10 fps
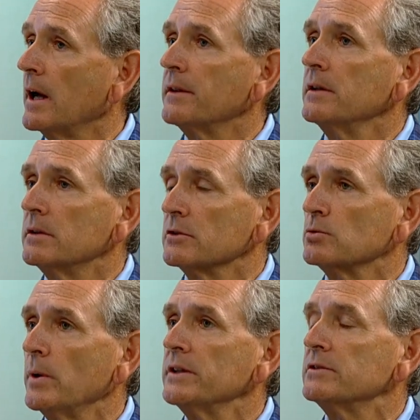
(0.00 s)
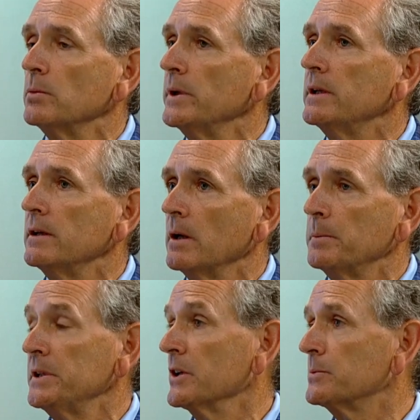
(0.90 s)
I think there's ways that we can
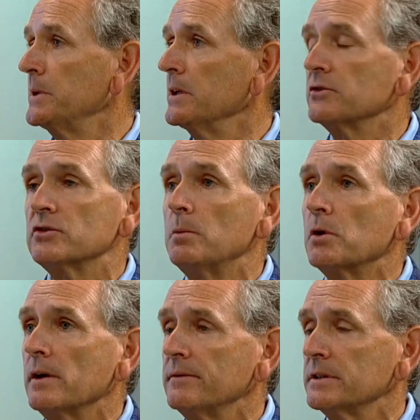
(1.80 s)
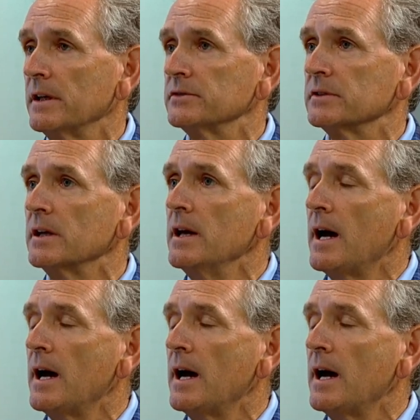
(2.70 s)
help ESPN sell more advertising.